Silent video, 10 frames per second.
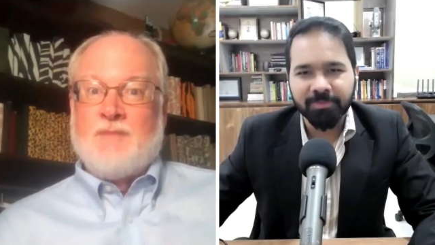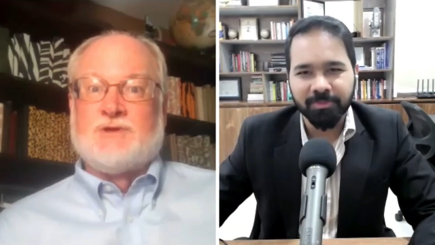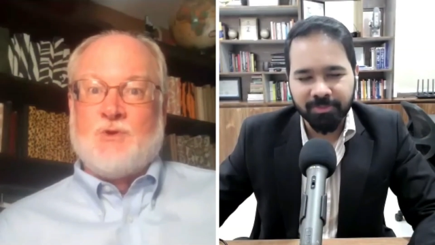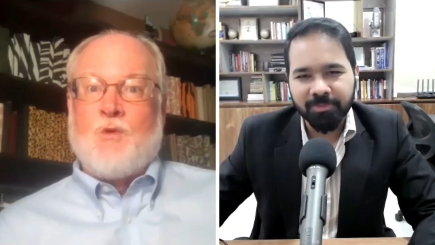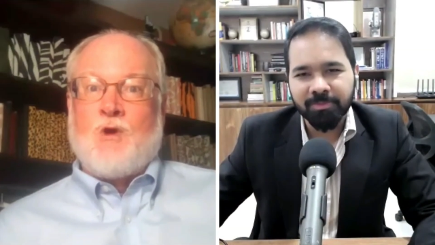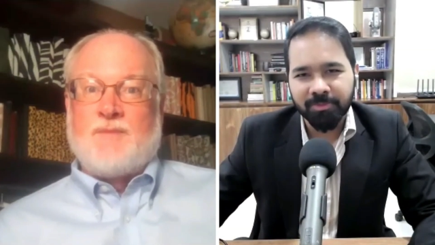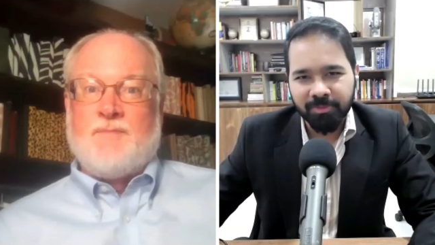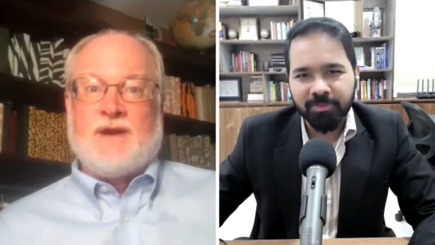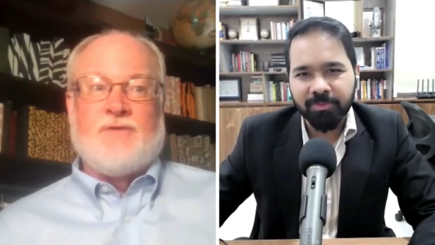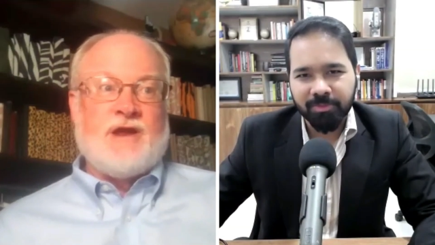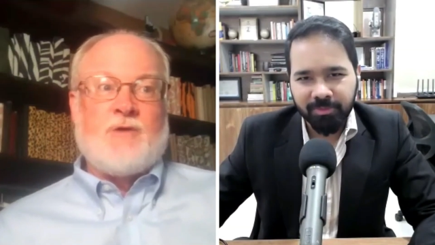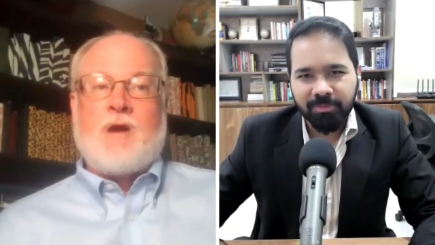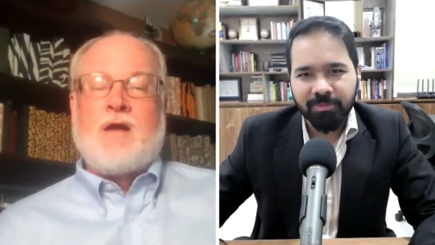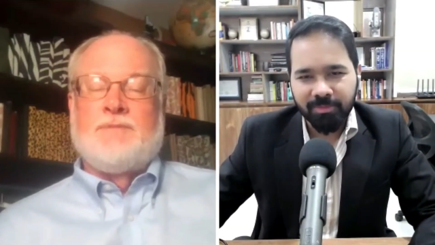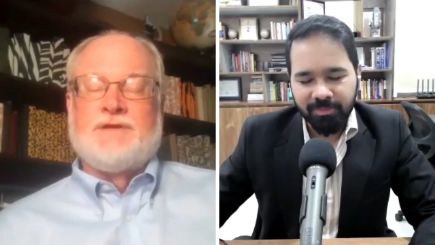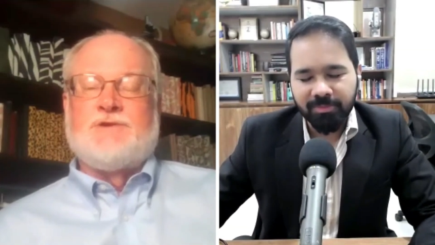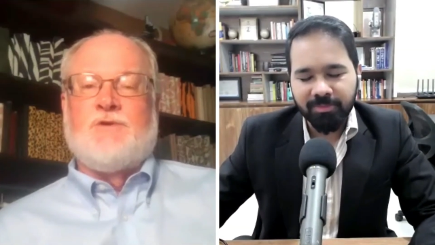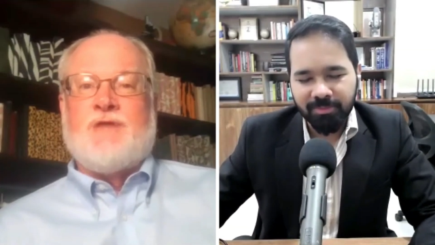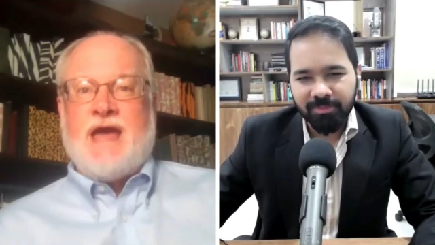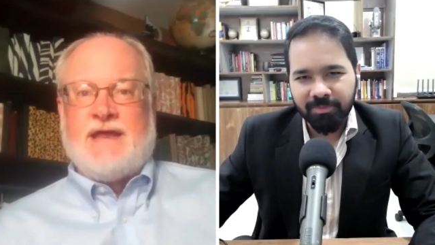Speaker 1: to work better. They were able to do
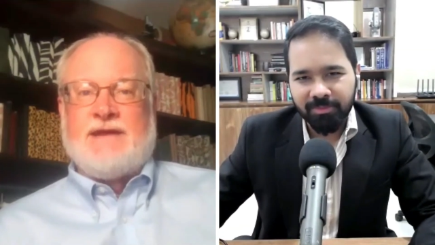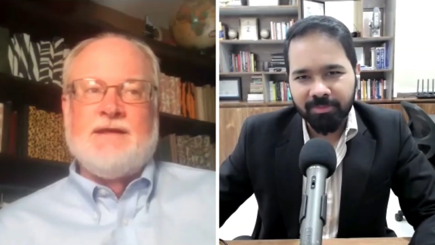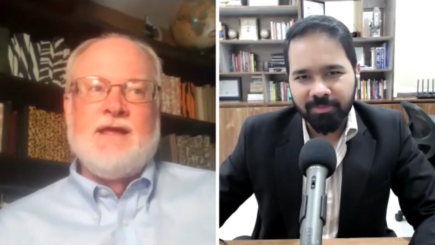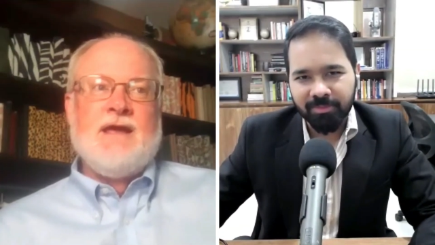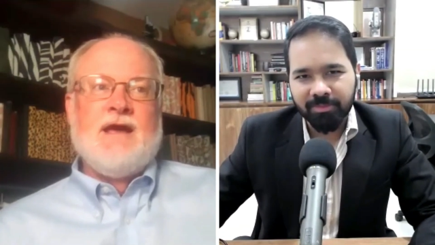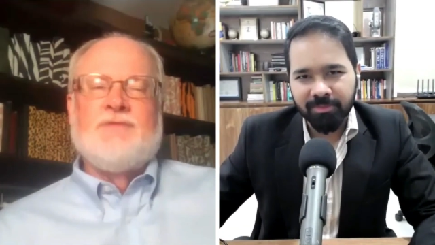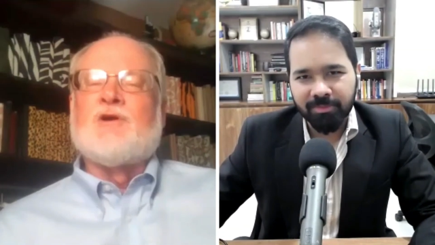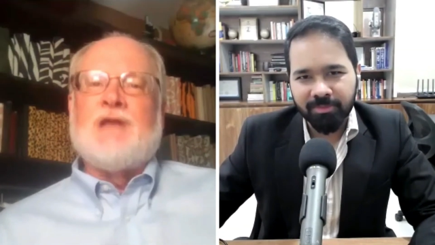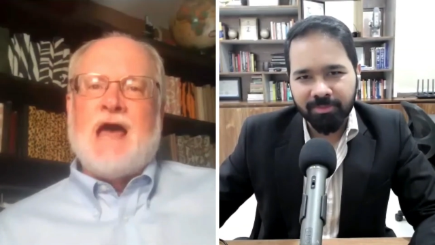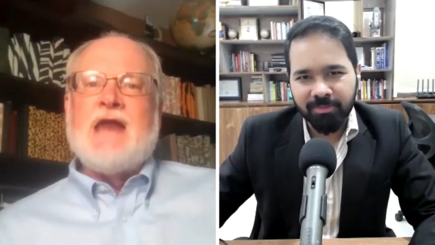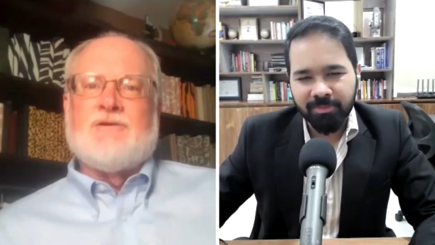that. There are a lot of